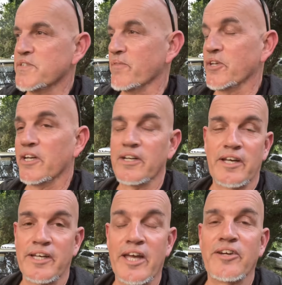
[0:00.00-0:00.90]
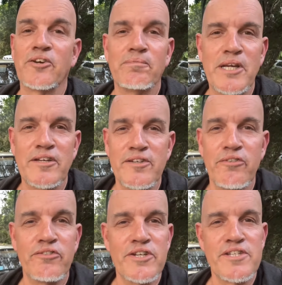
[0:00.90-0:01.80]
something again completely
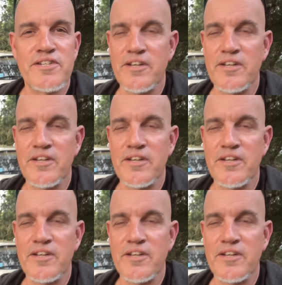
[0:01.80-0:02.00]
different.